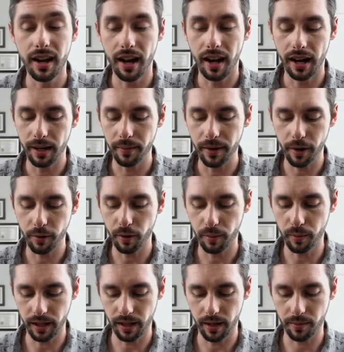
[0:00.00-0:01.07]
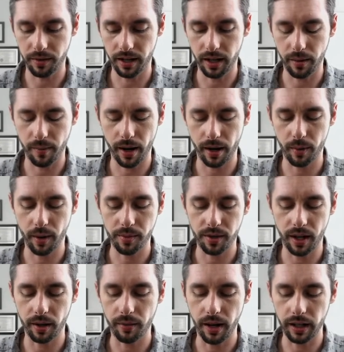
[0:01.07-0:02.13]
and I will be updating my
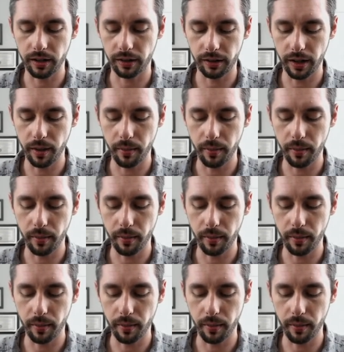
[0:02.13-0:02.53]
website regularly,